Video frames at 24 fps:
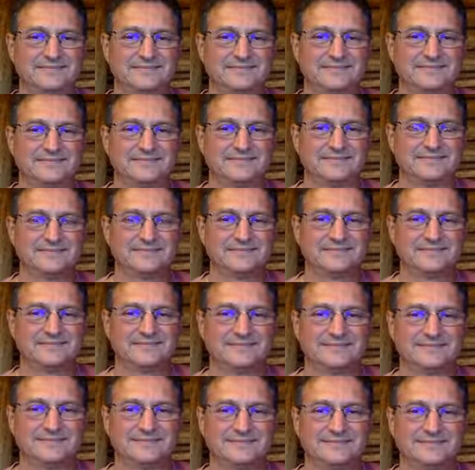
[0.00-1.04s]

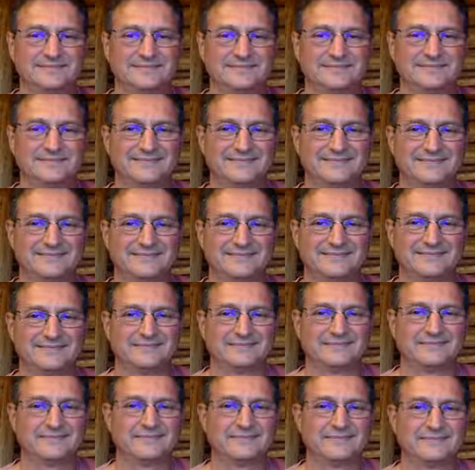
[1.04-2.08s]

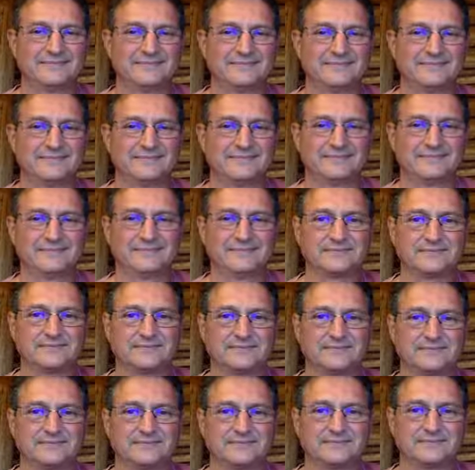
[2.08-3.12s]

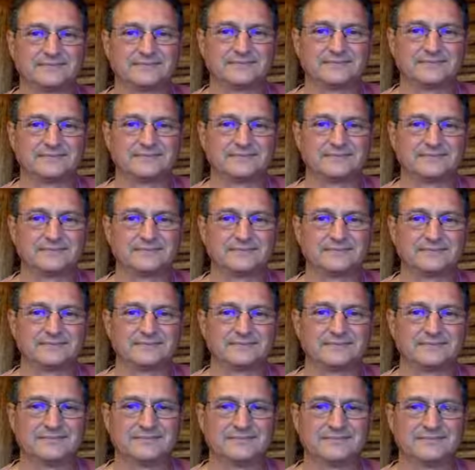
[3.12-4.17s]

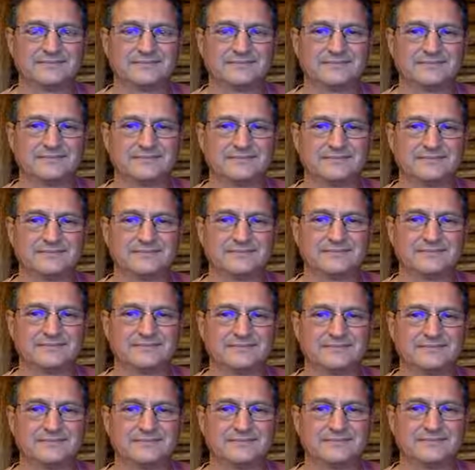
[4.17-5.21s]

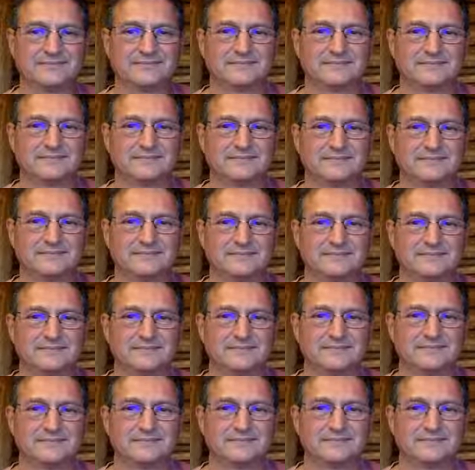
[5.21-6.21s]
This person isn't speaking.